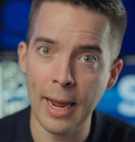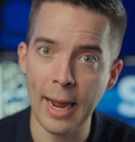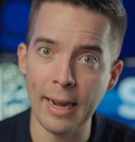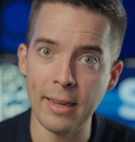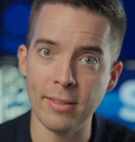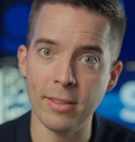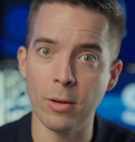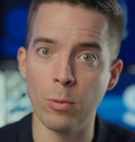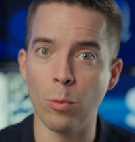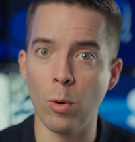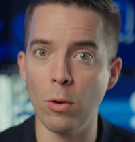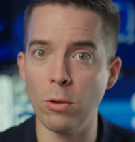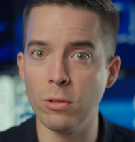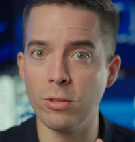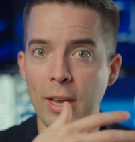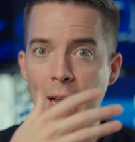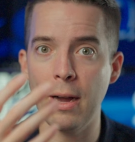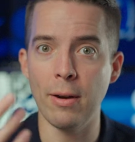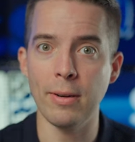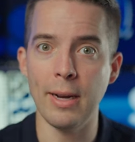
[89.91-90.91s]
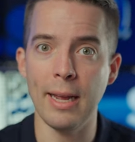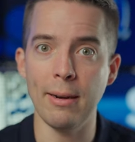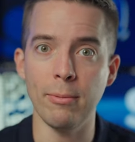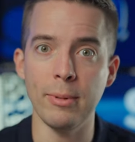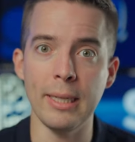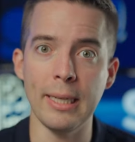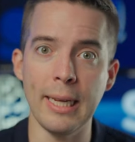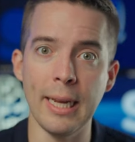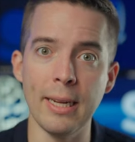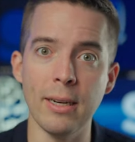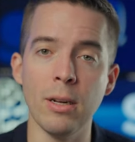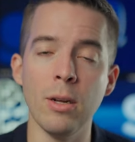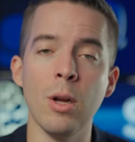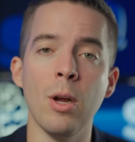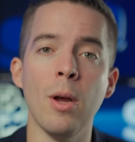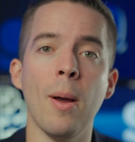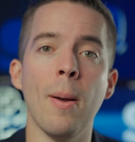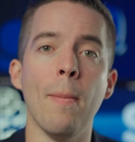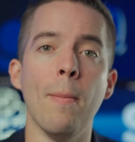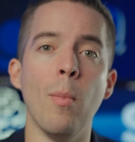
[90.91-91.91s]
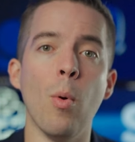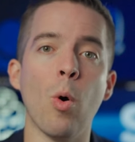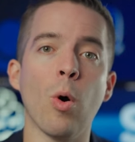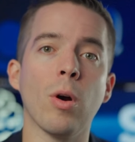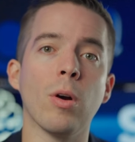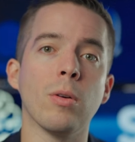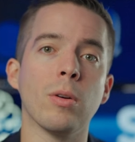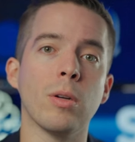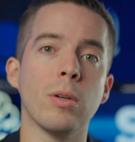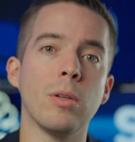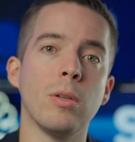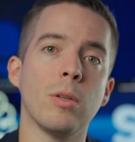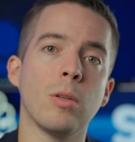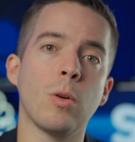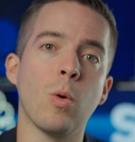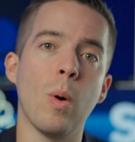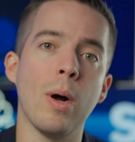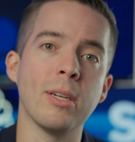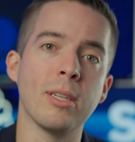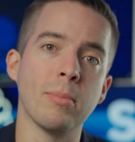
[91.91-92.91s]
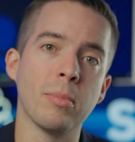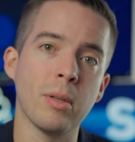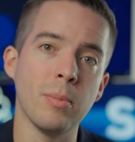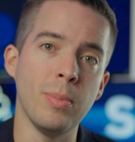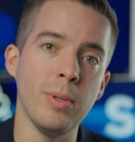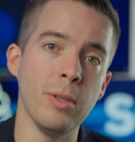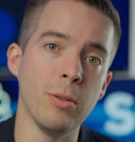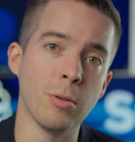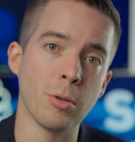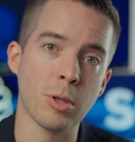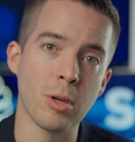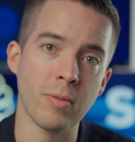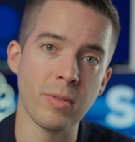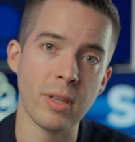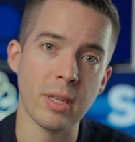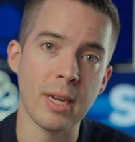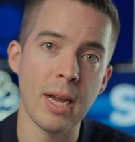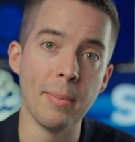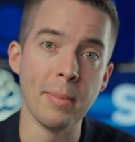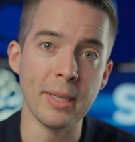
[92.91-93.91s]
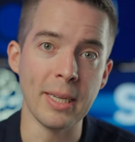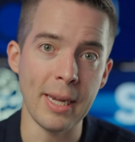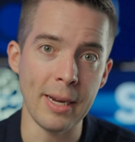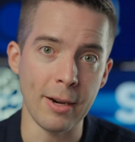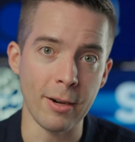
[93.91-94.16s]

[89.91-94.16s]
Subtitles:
as it rolls out and we get more quantum computers over the coming